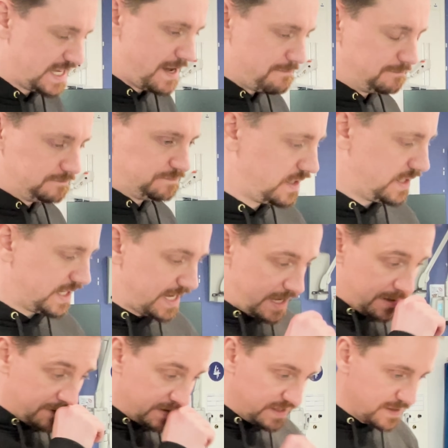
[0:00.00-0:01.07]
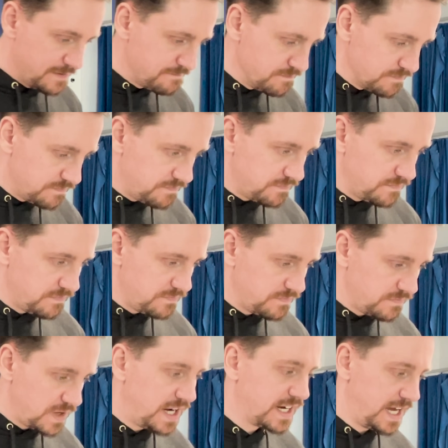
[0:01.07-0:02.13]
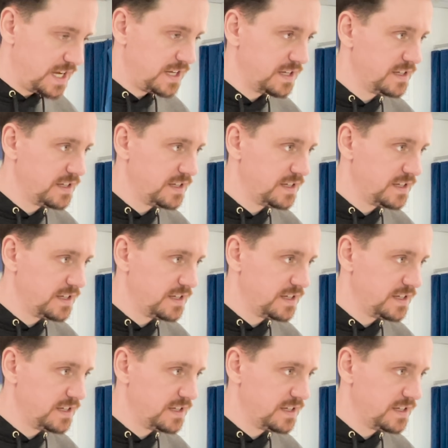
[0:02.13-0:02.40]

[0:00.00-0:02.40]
going to get the Okay. basic stuff. We've got this. This Okay. is the